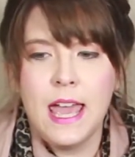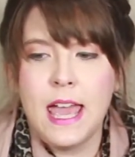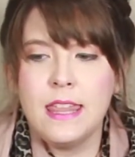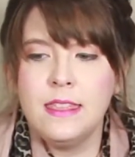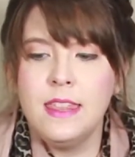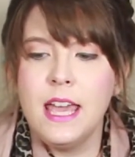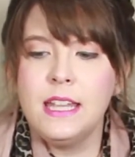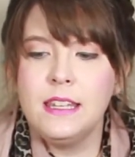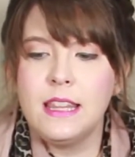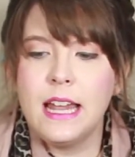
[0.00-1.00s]
And
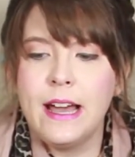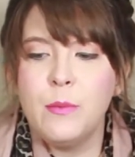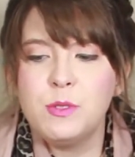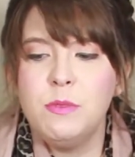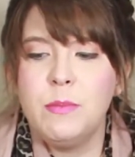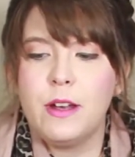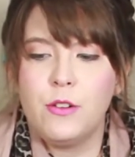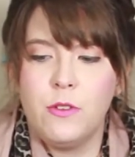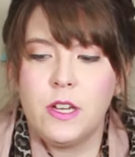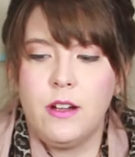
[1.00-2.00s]
then that helps me
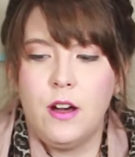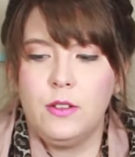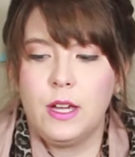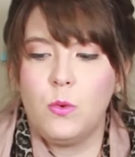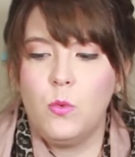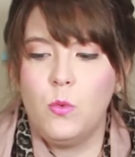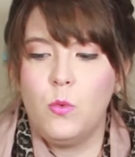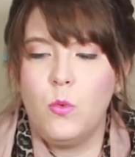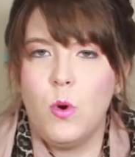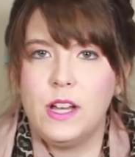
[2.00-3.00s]
better figure out like
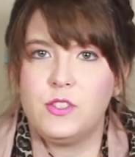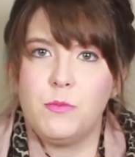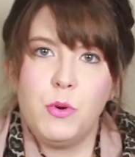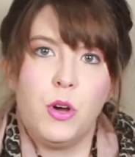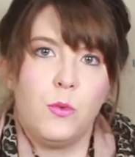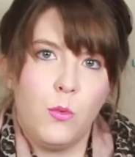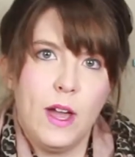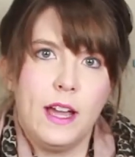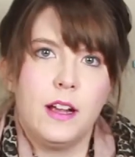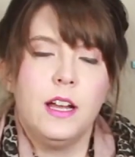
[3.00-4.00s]
what to put
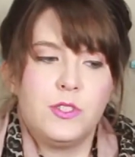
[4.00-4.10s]
where,